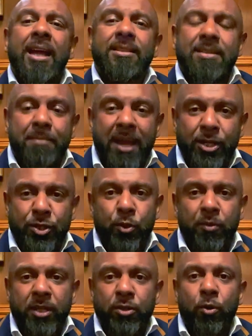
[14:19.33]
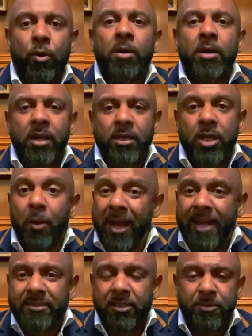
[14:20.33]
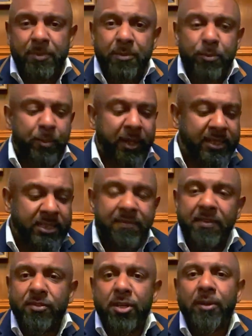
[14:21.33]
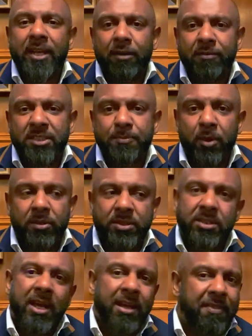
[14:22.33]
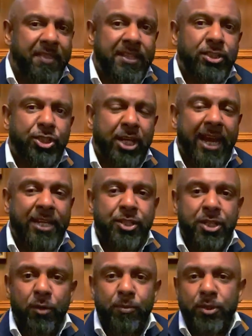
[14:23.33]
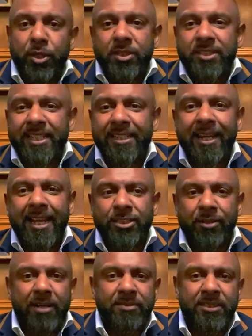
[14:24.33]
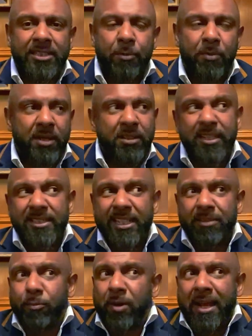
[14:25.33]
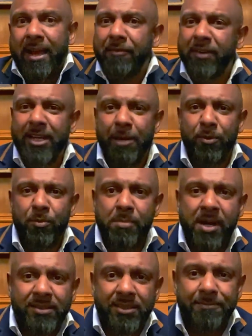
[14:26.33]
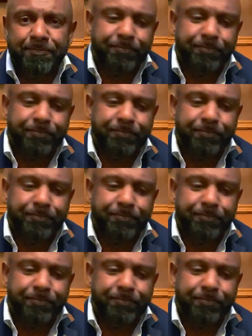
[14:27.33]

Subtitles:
to make sure that you're going out to those people, because even if you don't get a response, things change. You can send a letter out to someone, you can send one out every couple of months.